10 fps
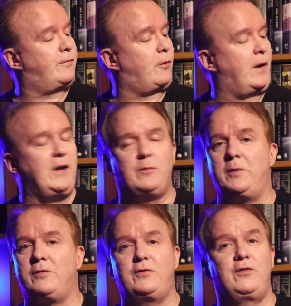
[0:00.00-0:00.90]
for Ace
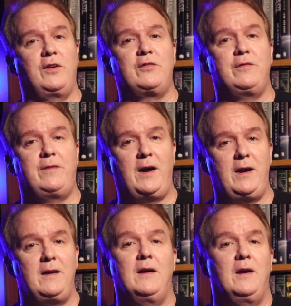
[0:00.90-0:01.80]
Books to
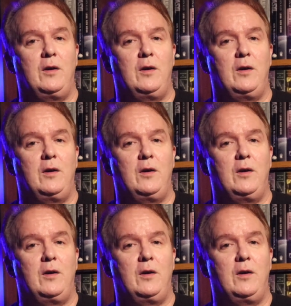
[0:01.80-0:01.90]
justify